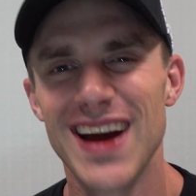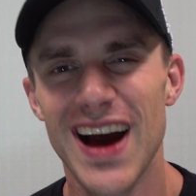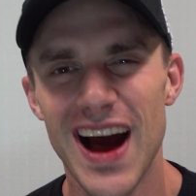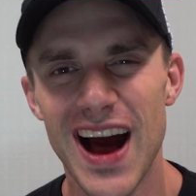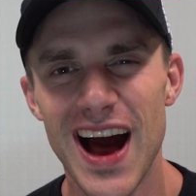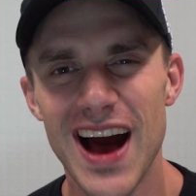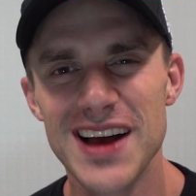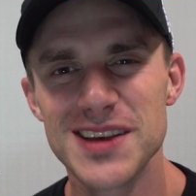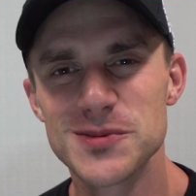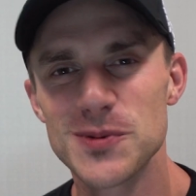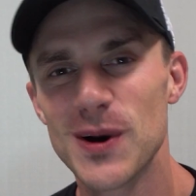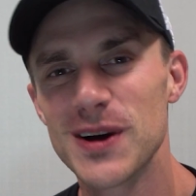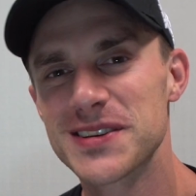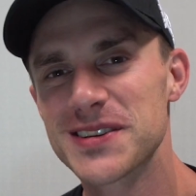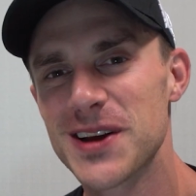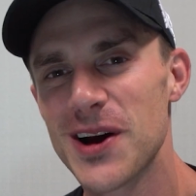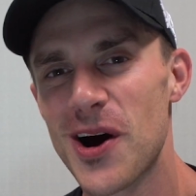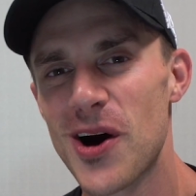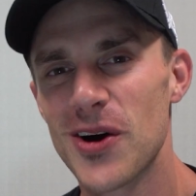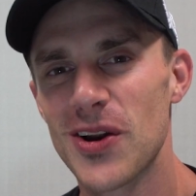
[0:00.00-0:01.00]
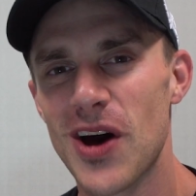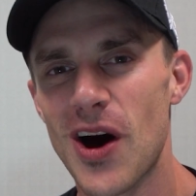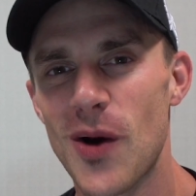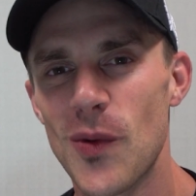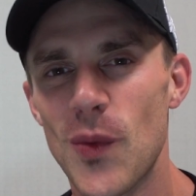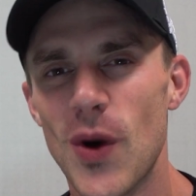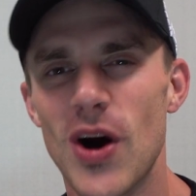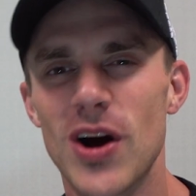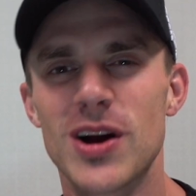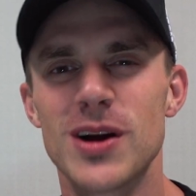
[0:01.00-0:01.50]
guys, what's going
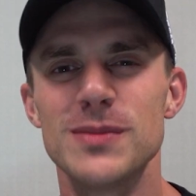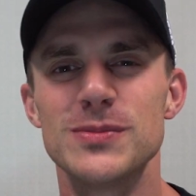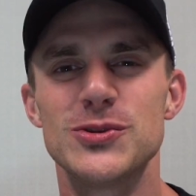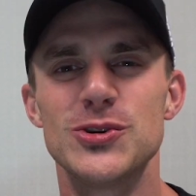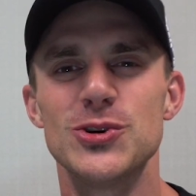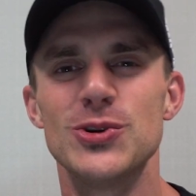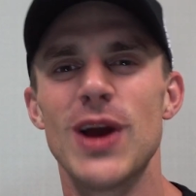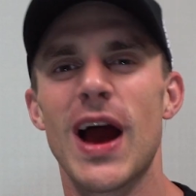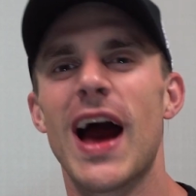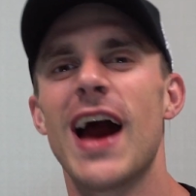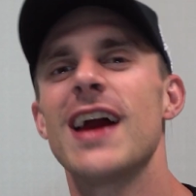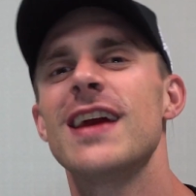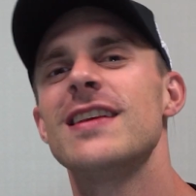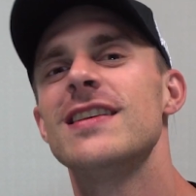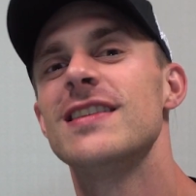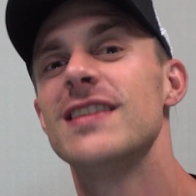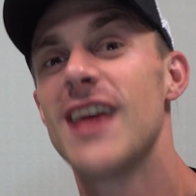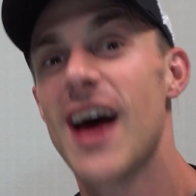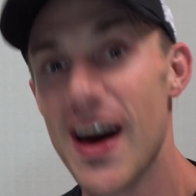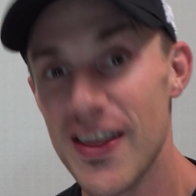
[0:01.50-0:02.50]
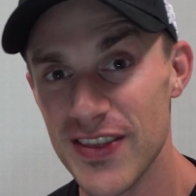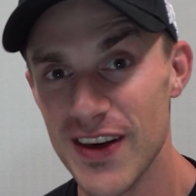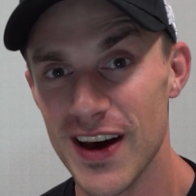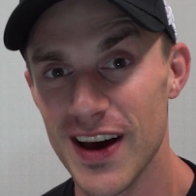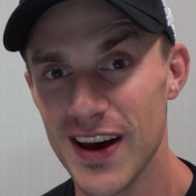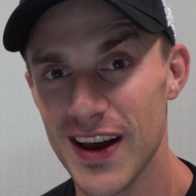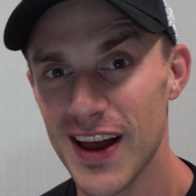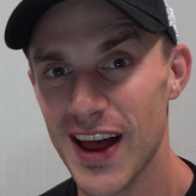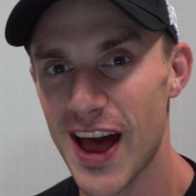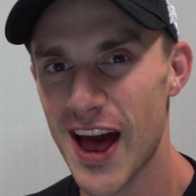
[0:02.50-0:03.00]
on? Welcome to
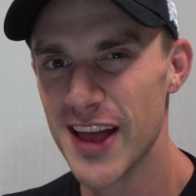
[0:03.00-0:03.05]
another